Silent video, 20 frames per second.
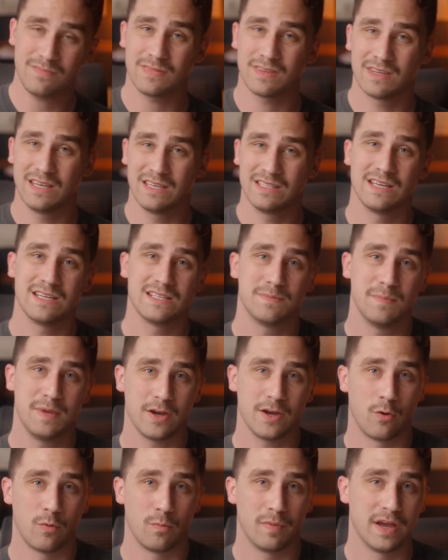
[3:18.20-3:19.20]
it does
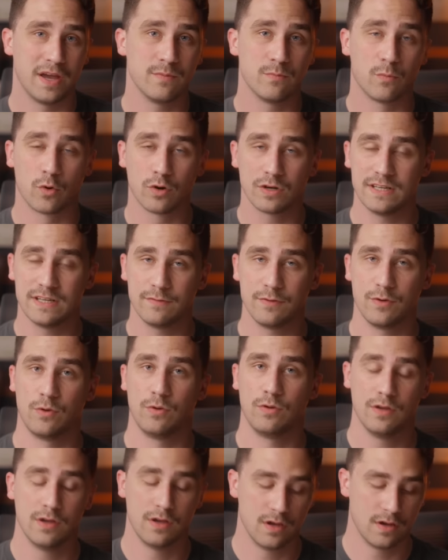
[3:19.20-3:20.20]
make home buying more
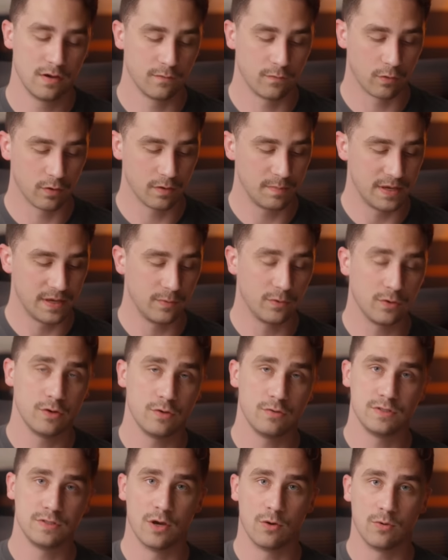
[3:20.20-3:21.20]
difficult for people
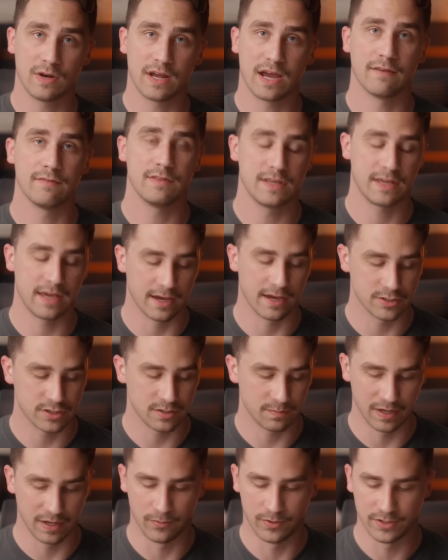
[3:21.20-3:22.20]
who don't have the cash
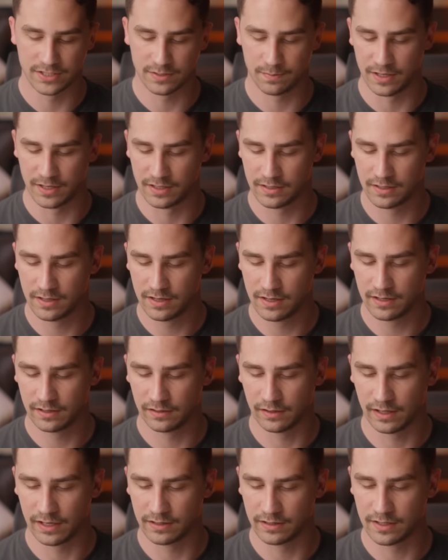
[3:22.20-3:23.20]
to be able to spend
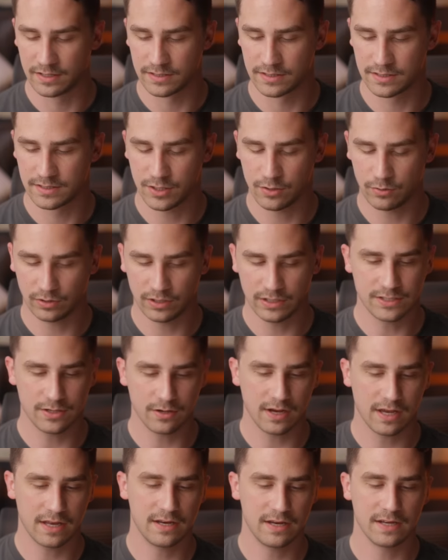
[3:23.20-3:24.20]
like this. So let's
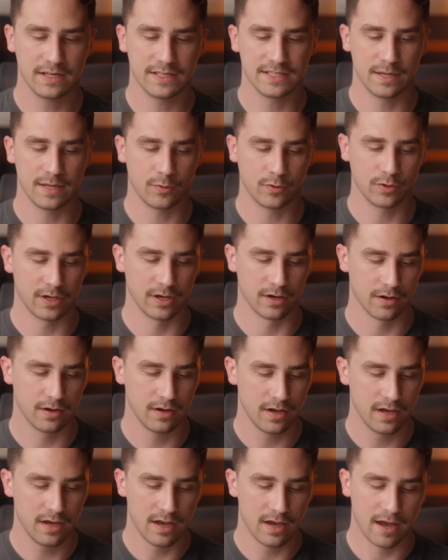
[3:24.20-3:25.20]
look at an example here.
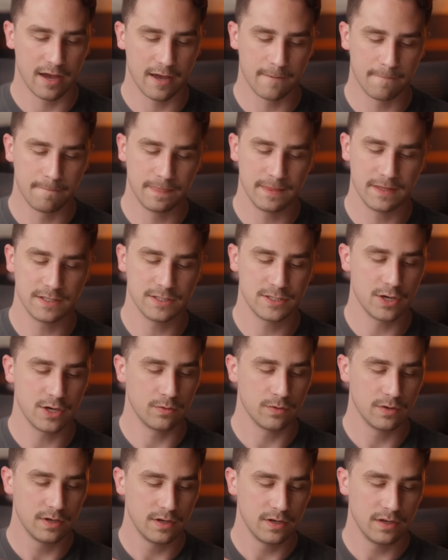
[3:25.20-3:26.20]
Um,
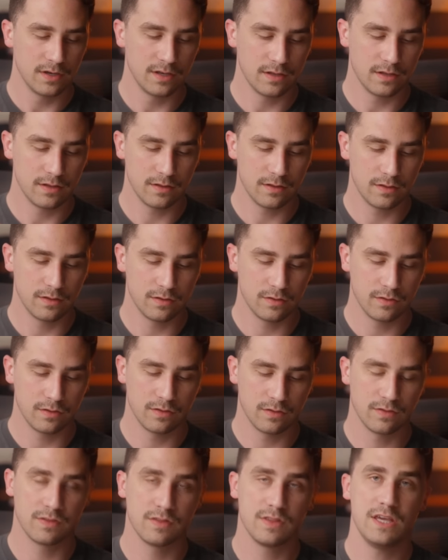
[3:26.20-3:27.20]
so
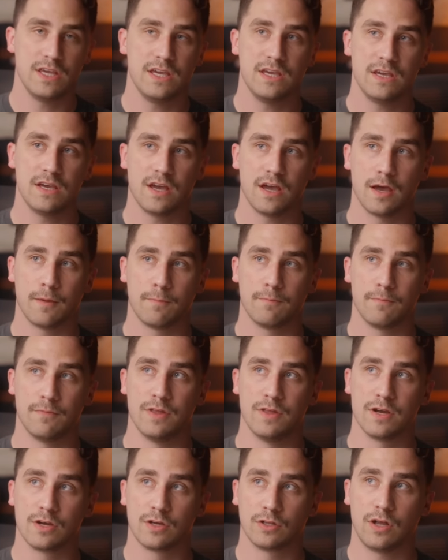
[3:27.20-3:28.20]
the uh,
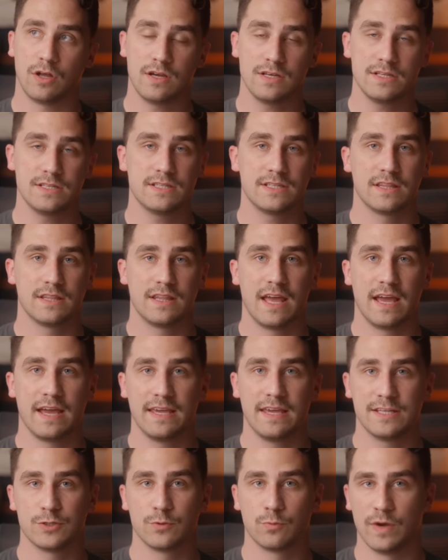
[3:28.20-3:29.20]
the clause that
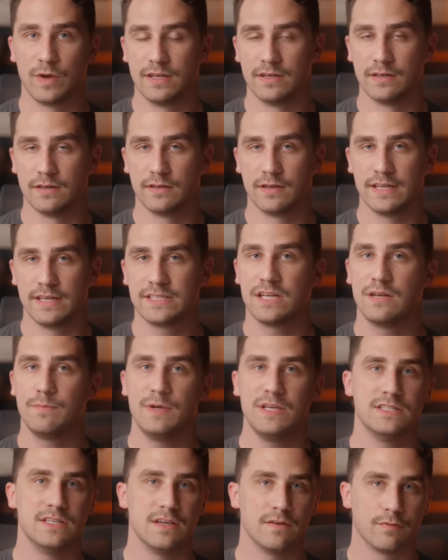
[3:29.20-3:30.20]
gets written is going to
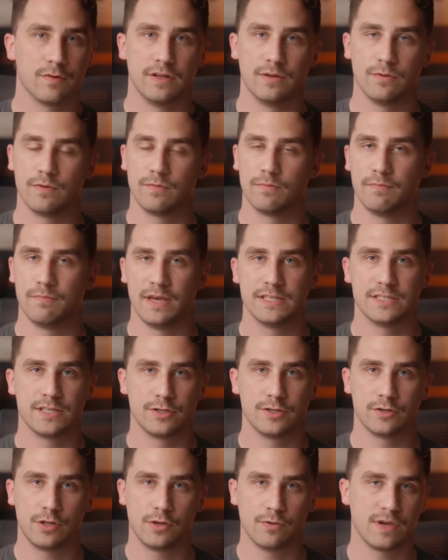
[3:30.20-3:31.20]
be different based
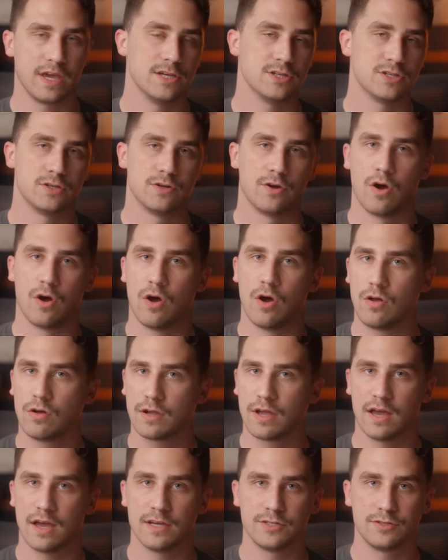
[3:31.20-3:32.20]
on your location. All
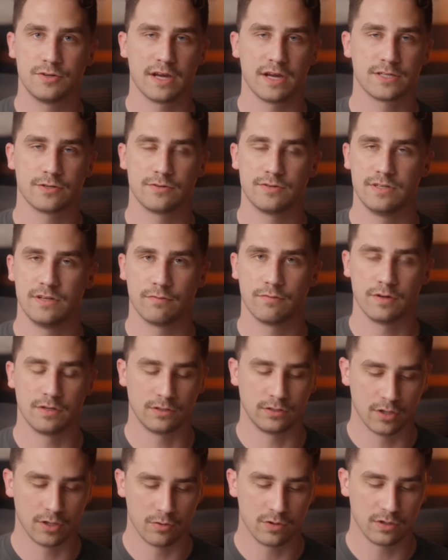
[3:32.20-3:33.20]
contracts are different
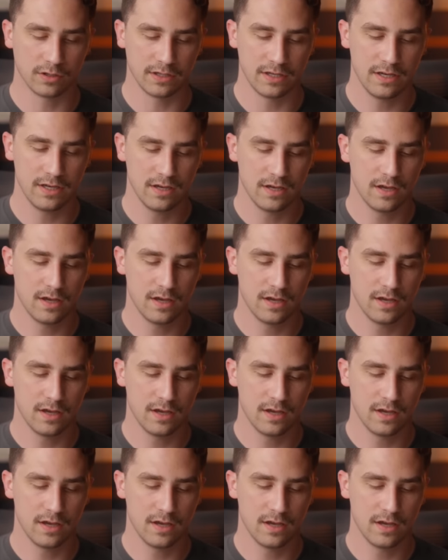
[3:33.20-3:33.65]
locally,